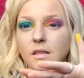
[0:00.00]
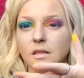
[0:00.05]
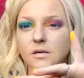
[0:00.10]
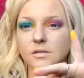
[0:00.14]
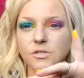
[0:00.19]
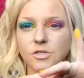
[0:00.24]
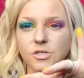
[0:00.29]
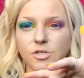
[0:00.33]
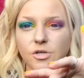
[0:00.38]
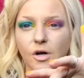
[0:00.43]
It
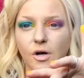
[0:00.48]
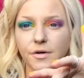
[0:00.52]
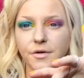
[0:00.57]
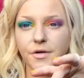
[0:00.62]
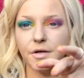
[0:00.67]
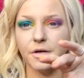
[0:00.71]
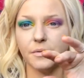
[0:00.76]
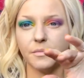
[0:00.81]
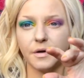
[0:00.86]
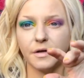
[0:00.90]
looks
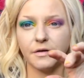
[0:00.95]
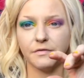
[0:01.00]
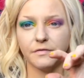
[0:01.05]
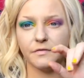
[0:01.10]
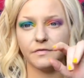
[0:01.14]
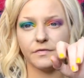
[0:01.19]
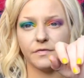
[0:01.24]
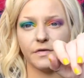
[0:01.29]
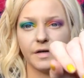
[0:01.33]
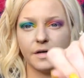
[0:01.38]
chalky on my
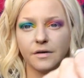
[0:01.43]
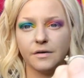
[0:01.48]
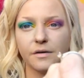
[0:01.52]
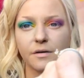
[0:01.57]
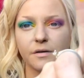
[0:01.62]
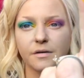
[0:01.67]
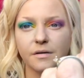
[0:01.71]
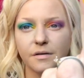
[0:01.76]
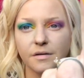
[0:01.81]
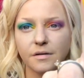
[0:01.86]

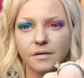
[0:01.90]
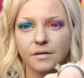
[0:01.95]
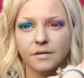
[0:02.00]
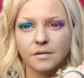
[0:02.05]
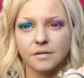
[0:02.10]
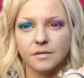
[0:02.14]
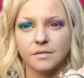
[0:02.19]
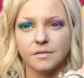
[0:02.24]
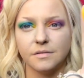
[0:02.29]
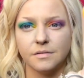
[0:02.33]
finger,
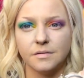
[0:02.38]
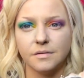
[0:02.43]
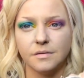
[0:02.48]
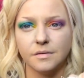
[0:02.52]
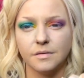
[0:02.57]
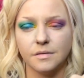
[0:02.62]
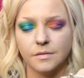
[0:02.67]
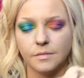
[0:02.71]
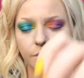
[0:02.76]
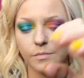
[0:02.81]

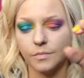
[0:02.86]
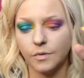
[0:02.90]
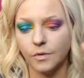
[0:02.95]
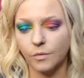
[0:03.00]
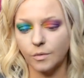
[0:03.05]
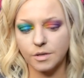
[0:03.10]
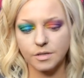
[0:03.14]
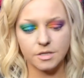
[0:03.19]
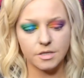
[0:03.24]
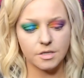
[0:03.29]

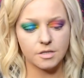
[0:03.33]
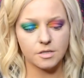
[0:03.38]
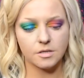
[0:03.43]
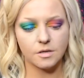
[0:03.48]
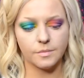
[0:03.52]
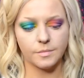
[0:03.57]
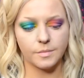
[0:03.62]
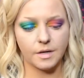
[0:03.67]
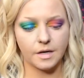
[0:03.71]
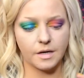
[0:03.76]
but once
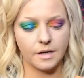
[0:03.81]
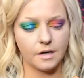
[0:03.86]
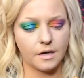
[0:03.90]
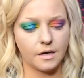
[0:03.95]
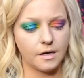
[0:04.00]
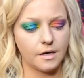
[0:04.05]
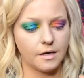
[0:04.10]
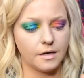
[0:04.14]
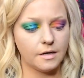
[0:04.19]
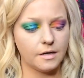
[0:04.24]
it's on my
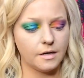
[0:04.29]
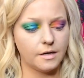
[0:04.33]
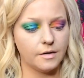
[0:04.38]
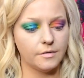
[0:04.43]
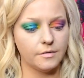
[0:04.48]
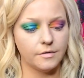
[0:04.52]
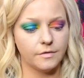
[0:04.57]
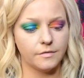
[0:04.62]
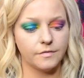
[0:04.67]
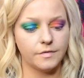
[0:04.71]
eye,
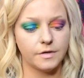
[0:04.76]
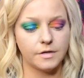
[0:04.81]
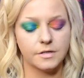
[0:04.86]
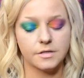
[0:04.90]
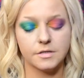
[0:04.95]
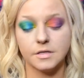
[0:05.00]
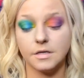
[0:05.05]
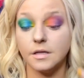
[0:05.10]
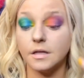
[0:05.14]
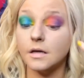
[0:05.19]
I don't know if you
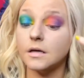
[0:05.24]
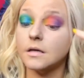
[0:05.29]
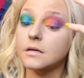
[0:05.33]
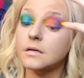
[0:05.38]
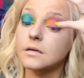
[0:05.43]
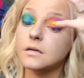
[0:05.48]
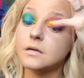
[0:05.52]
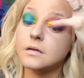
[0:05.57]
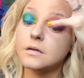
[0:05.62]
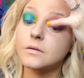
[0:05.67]
can see that.
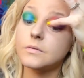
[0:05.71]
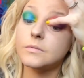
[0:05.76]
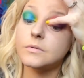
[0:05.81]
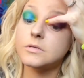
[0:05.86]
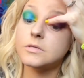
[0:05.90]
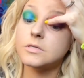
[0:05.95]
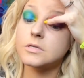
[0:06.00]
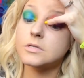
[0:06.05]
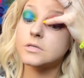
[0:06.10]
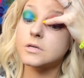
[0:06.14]

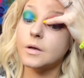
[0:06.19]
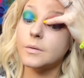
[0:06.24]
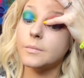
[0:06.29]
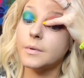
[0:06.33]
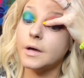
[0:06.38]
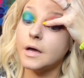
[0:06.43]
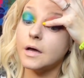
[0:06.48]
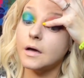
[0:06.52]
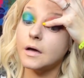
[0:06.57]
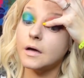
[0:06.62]
Once it's
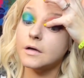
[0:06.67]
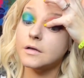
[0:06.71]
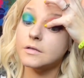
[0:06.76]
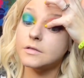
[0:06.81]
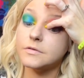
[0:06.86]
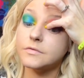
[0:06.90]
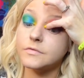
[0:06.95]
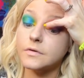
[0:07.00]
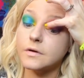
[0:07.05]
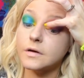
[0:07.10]
on my
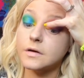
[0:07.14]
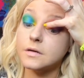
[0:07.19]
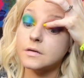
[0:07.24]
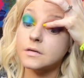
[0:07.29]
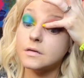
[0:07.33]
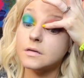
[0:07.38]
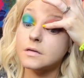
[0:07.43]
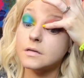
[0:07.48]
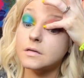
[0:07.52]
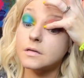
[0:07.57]
eye, it's
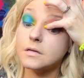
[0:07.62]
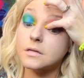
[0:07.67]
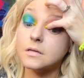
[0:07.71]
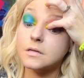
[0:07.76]
fine.